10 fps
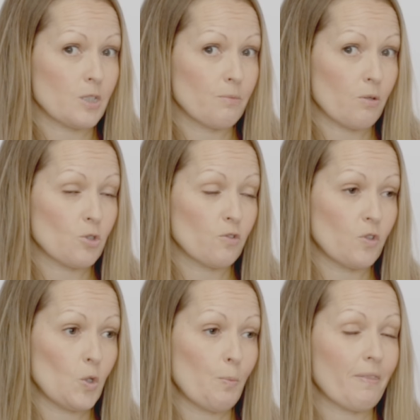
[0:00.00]
to most of
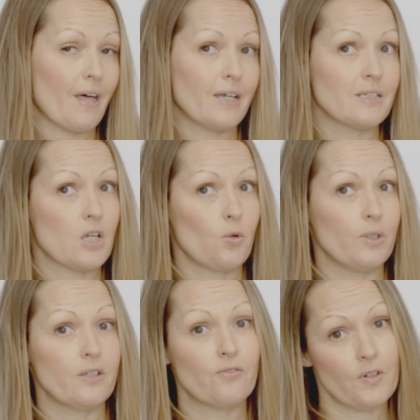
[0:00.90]
you, but that is
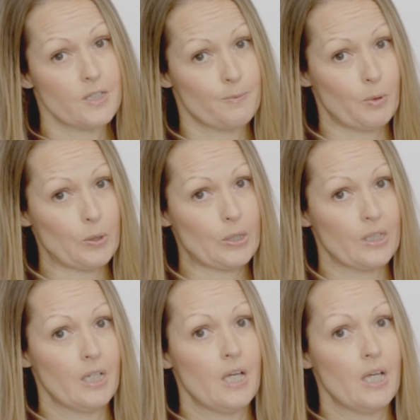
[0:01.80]
currently Facebook.